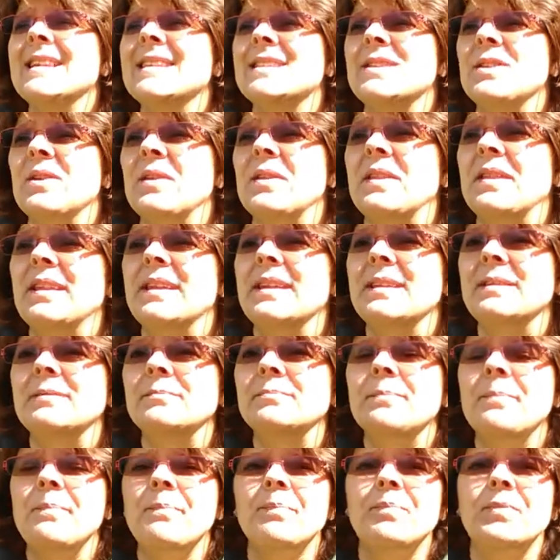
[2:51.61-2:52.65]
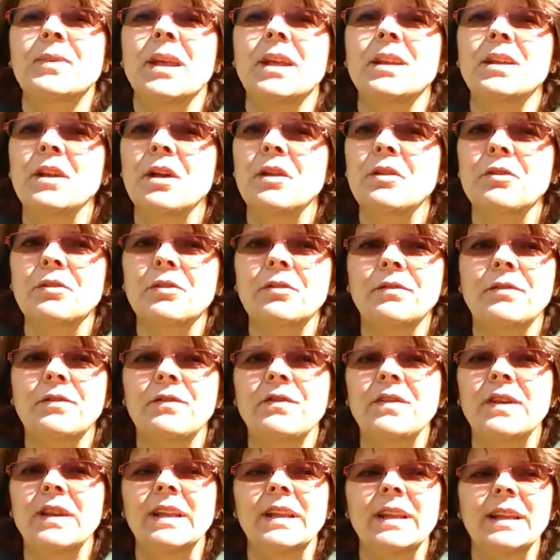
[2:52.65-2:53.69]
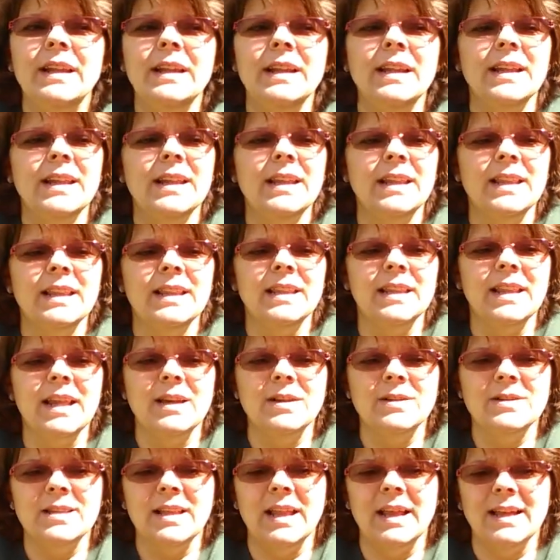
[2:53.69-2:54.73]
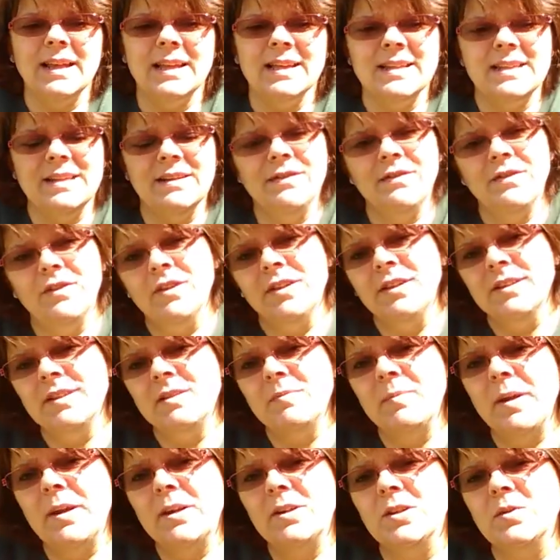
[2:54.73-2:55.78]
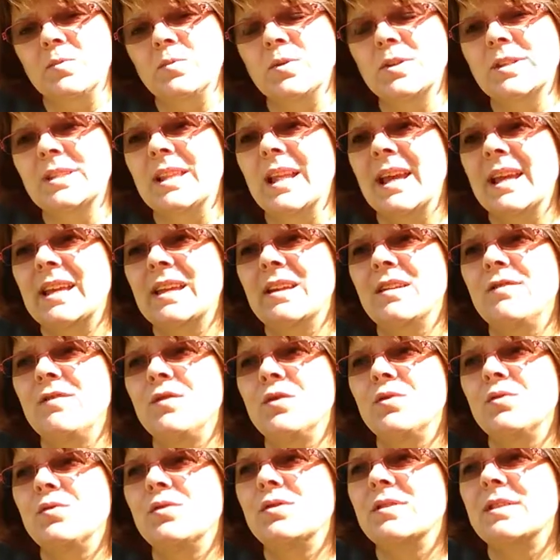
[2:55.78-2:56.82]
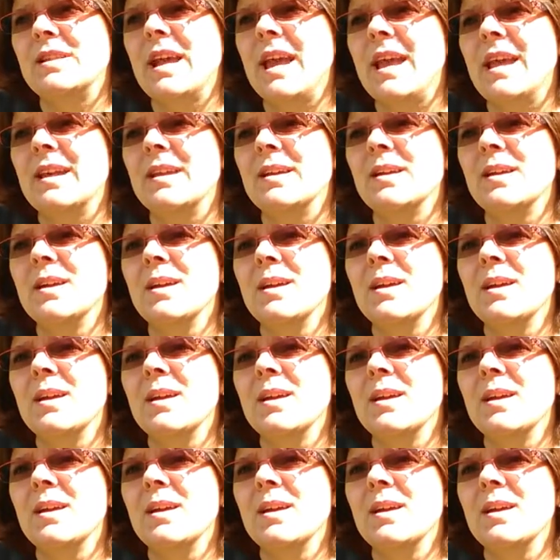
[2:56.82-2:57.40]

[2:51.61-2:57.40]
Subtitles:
so then another feeling that was like a different spectrum was like if you take